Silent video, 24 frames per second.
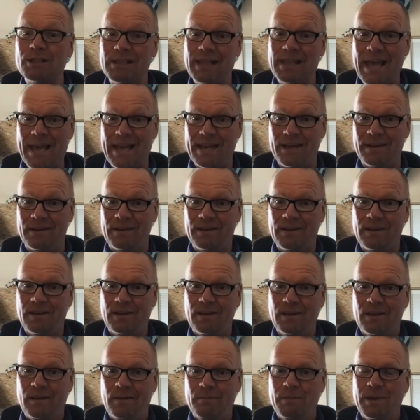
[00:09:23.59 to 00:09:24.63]
late.
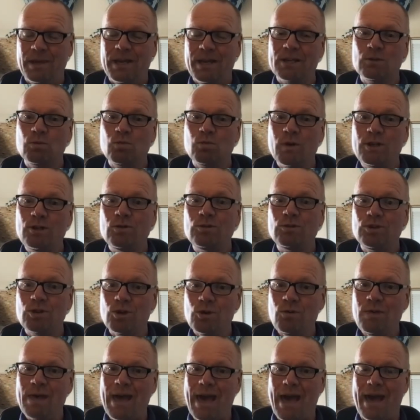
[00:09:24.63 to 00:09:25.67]
Because when you
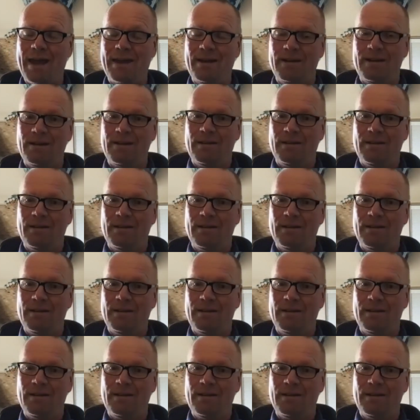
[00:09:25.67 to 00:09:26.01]
do that,